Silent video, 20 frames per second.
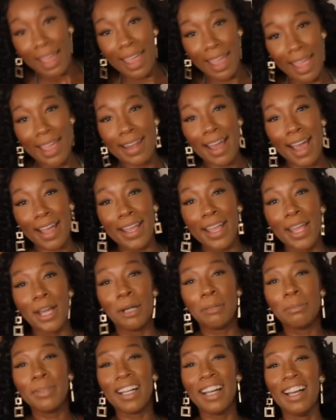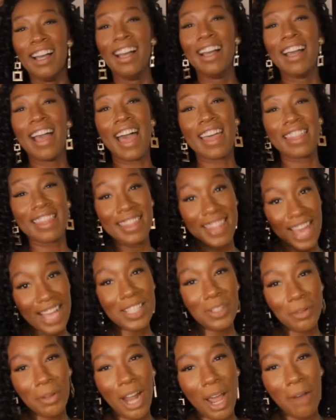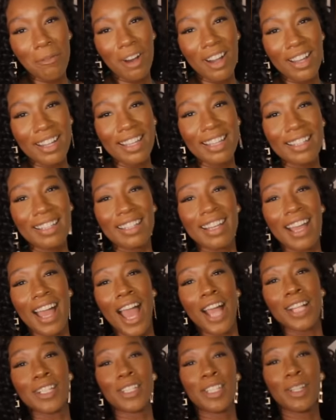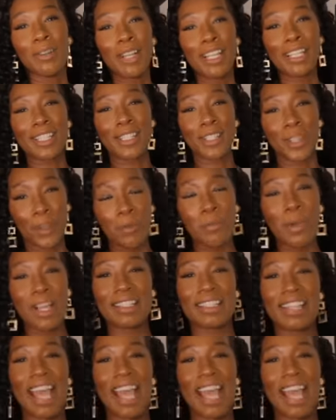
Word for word: And I am. That's what I wanted. Doing too much.